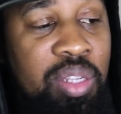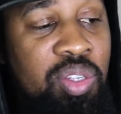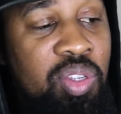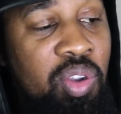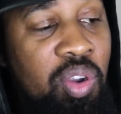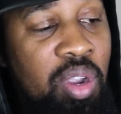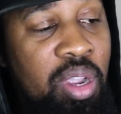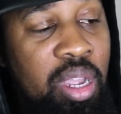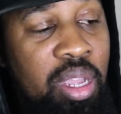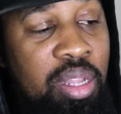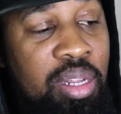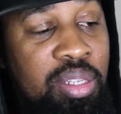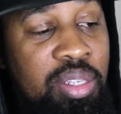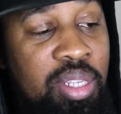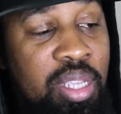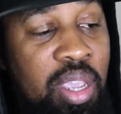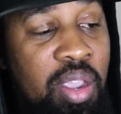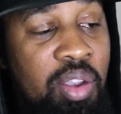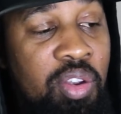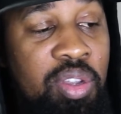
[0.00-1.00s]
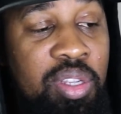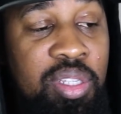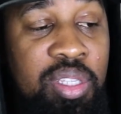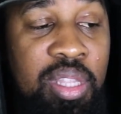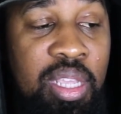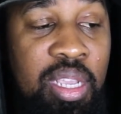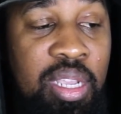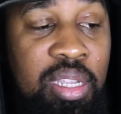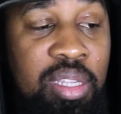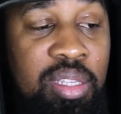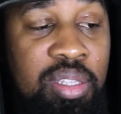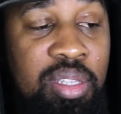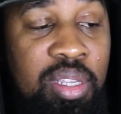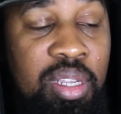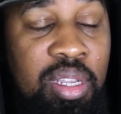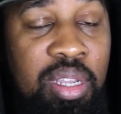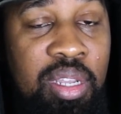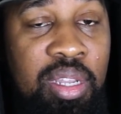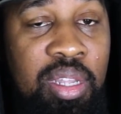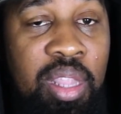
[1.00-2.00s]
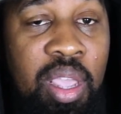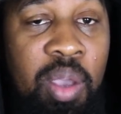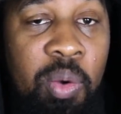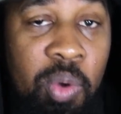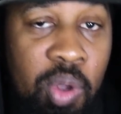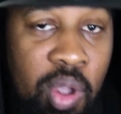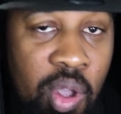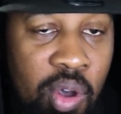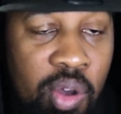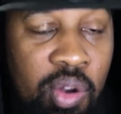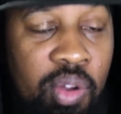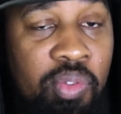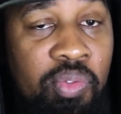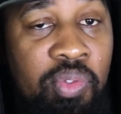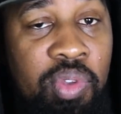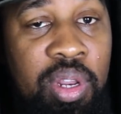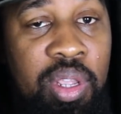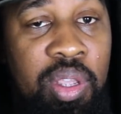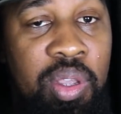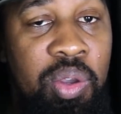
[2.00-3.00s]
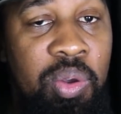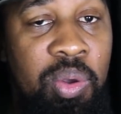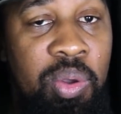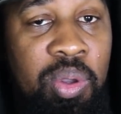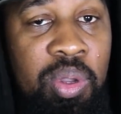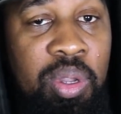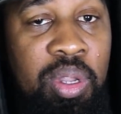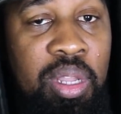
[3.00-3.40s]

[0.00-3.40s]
The, scra- the scariest things that were caught on video.